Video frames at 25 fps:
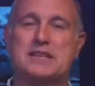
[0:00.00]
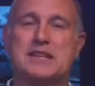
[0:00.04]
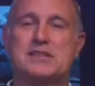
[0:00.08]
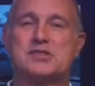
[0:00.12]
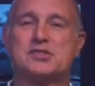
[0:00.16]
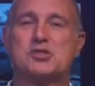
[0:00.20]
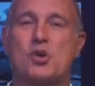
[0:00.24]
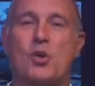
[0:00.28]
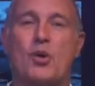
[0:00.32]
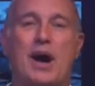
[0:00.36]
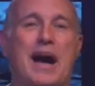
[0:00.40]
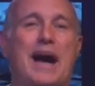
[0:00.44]

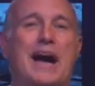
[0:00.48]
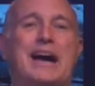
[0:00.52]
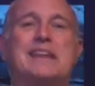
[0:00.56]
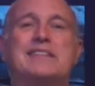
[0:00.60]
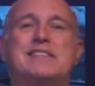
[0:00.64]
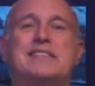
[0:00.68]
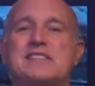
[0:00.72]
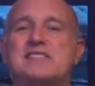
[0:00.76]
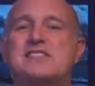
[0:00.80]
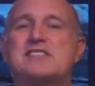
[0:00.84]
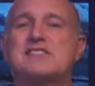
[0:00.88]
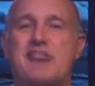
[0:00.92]
and so I
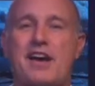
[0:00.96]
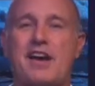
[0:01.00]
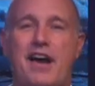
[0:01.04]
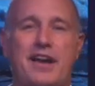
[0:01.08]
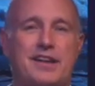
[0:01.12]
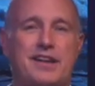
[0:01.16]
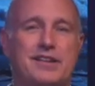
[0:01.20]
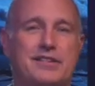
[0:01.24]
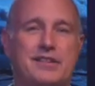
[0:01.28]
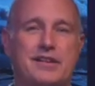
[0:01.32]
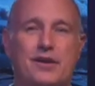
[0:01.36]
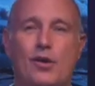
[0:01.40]

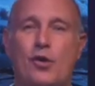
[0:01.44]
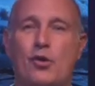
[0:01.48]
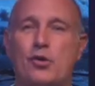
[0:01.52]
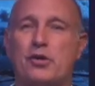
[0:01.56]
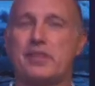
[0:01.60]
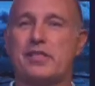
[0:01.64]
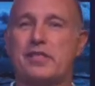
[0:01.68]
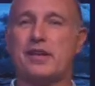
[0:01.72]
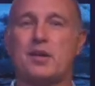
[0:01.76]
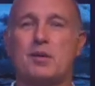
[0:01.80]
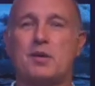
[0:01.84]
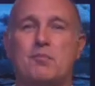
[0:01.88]
decided to go
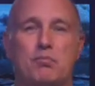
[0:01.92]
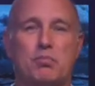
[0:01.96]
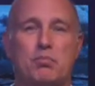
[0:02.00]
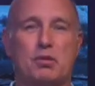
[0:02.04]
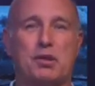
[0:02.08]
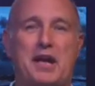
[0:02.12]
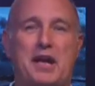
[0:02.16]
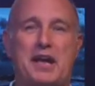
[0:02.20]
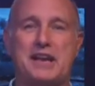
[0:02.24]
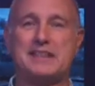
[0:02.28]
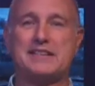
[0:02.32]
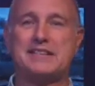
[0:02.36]
to the
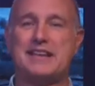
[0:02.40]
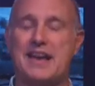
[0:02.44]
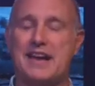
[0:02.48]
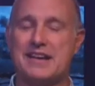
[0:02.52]
complaint